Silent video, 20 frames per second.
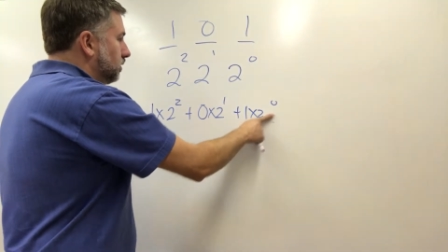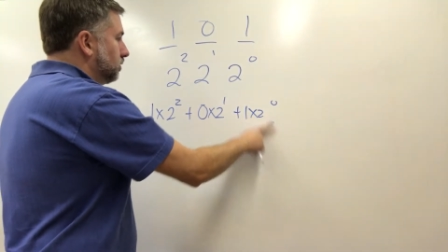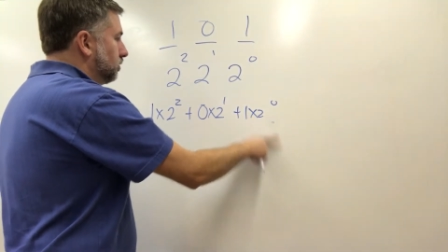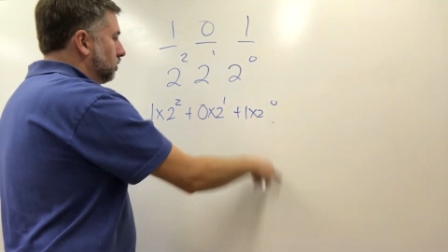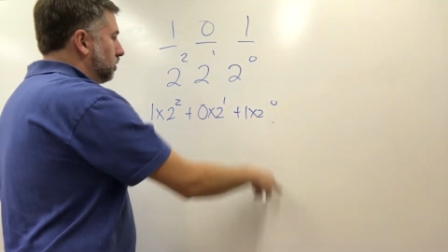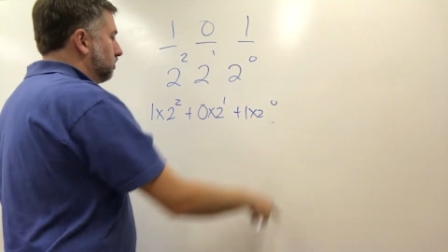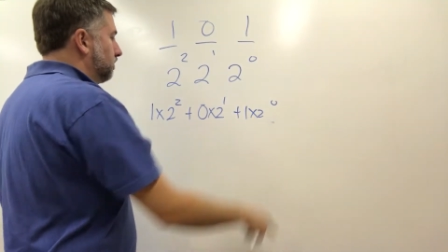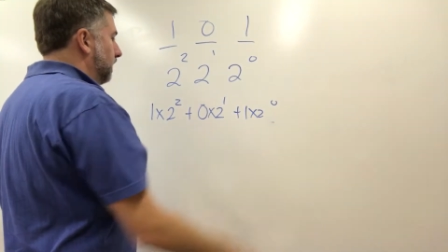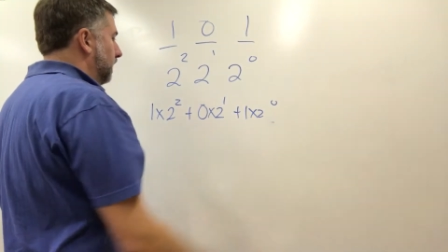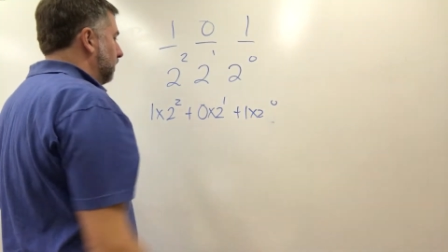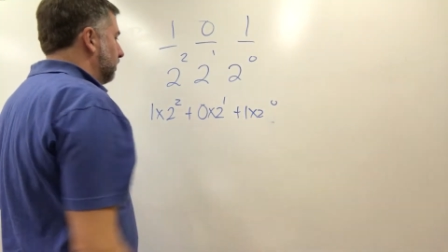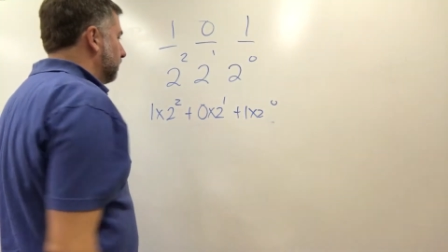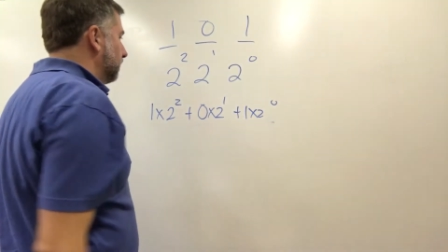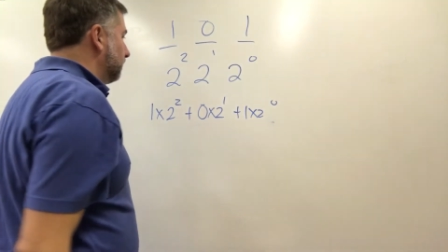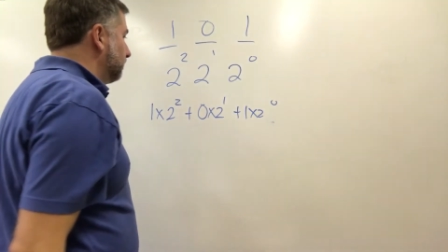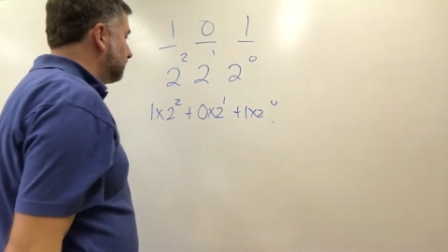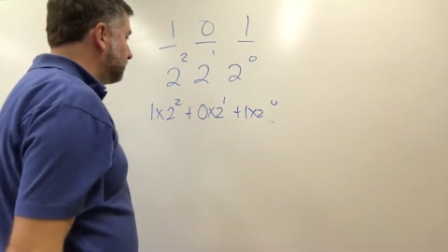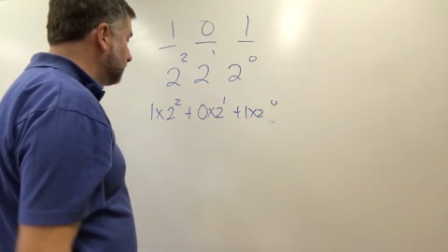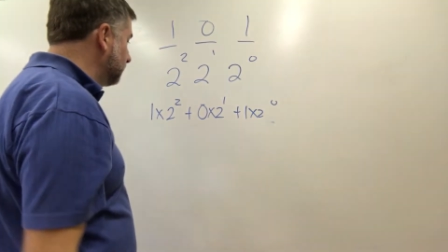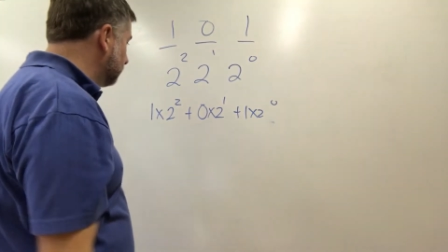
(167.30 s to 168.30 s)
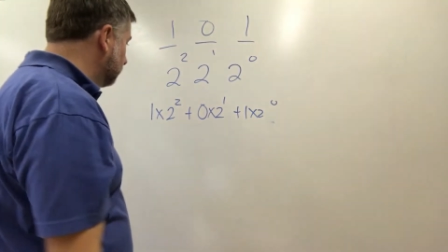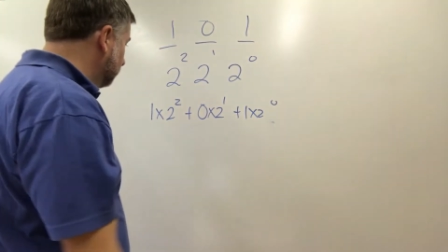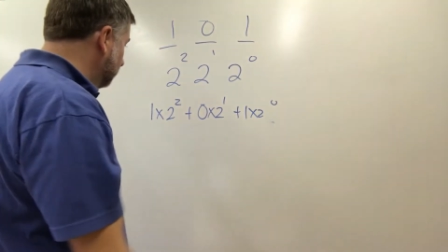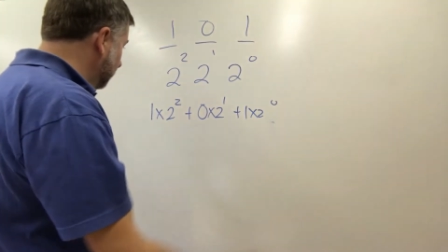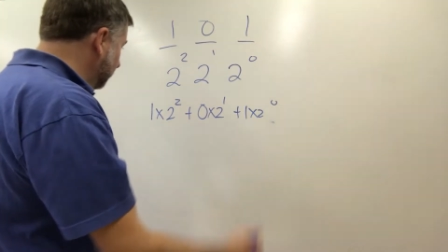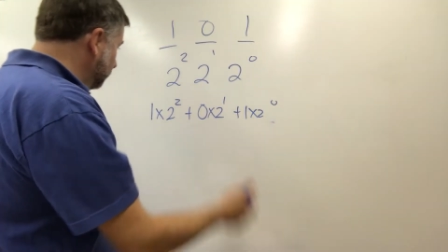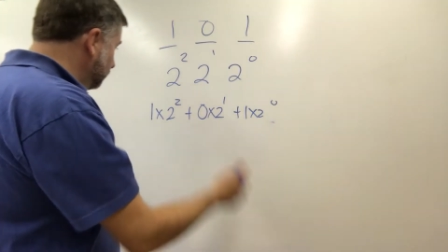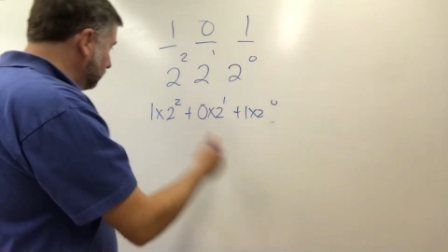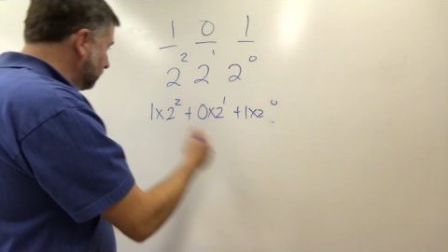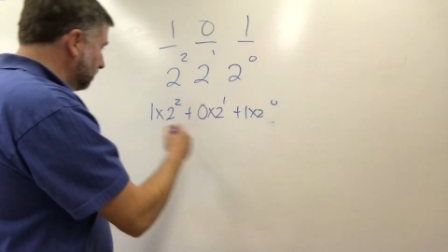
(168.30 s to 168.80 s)
2 to the power of 0.
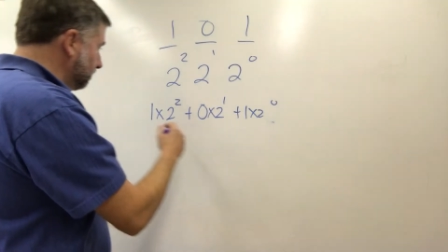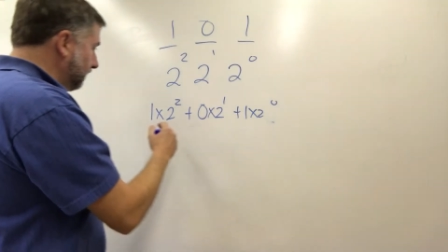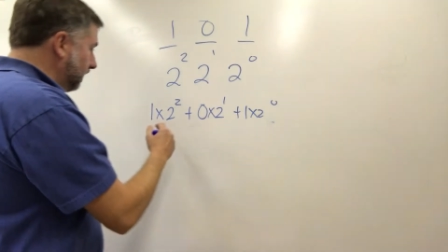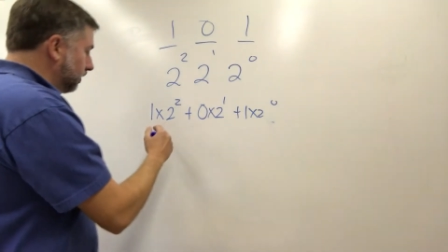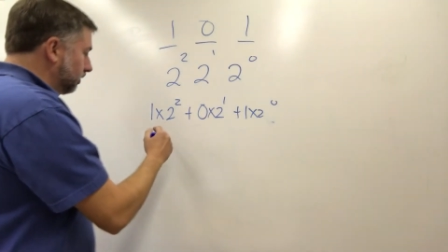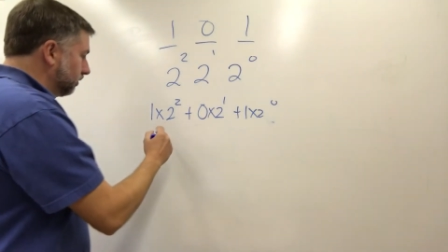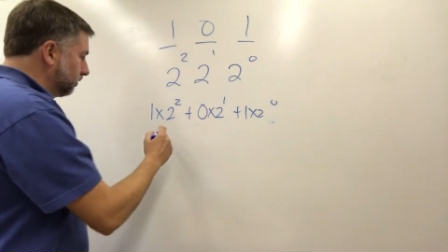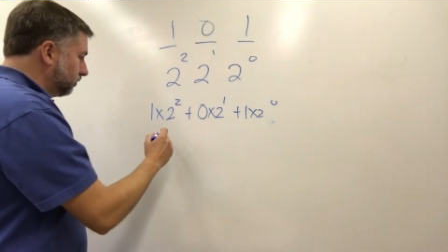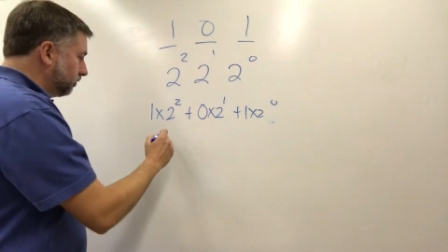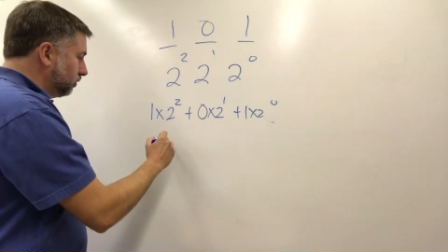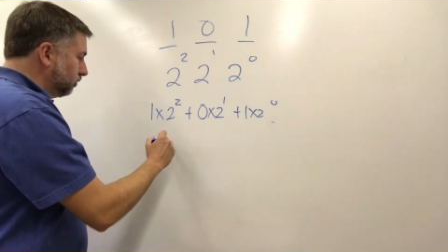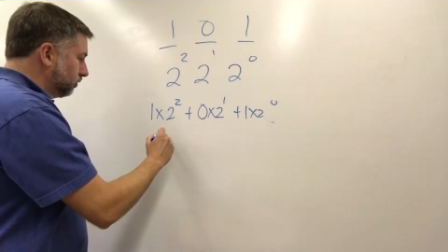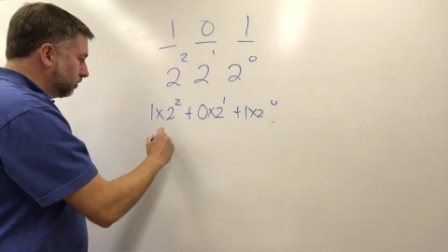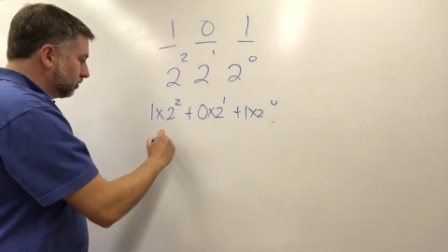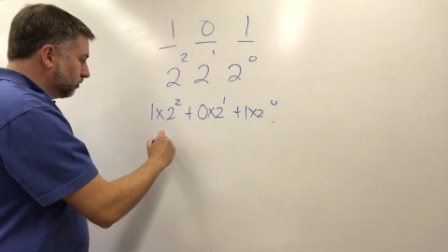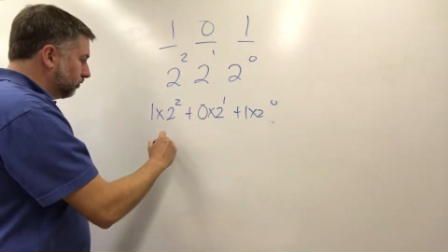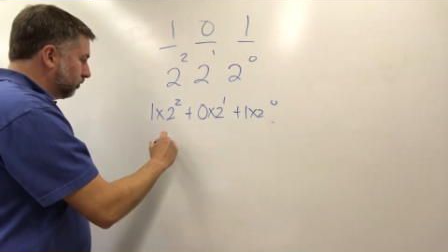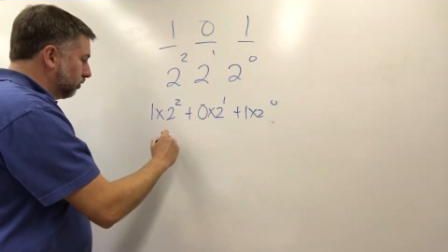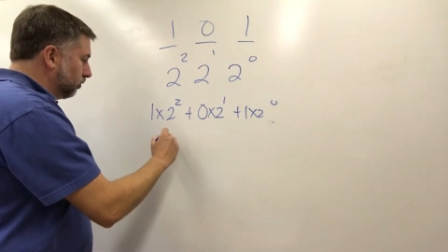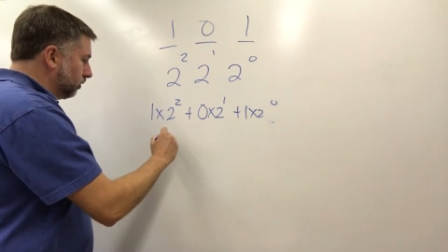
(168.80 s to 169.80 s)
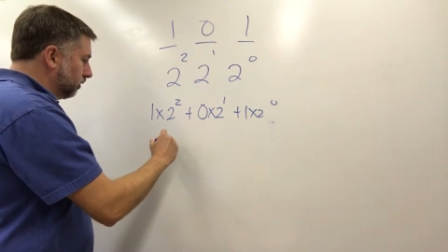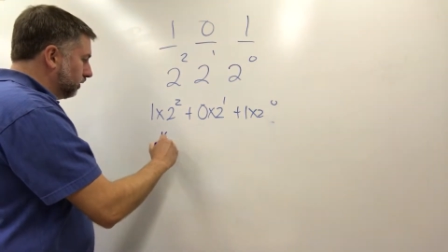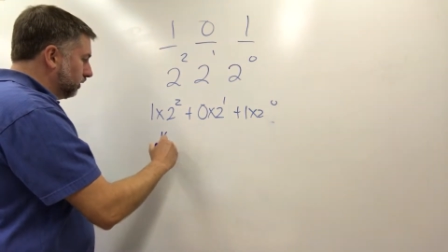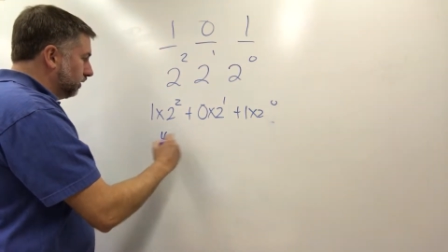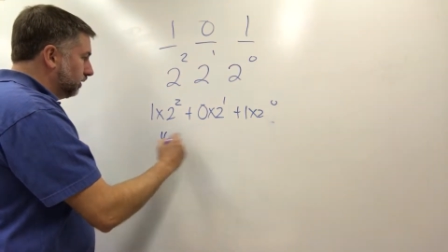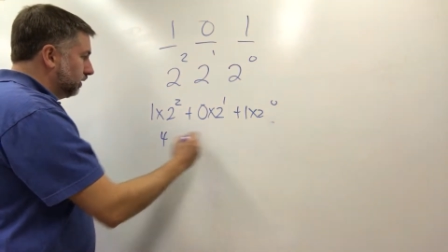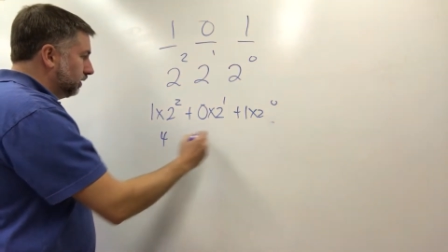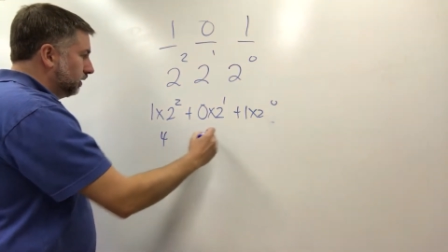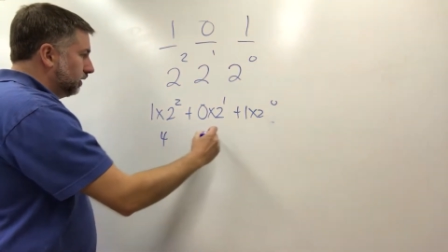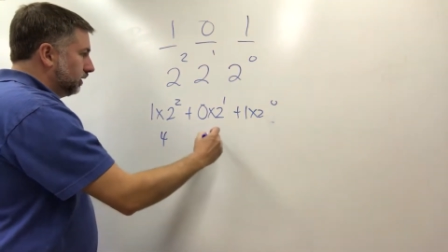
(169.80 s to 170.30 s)
And 2 to the power of 2 is
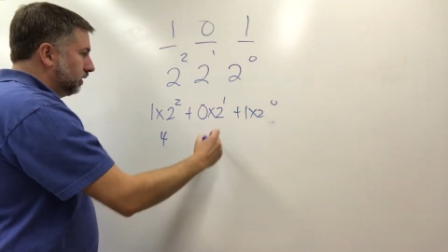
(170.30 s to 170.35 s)
4.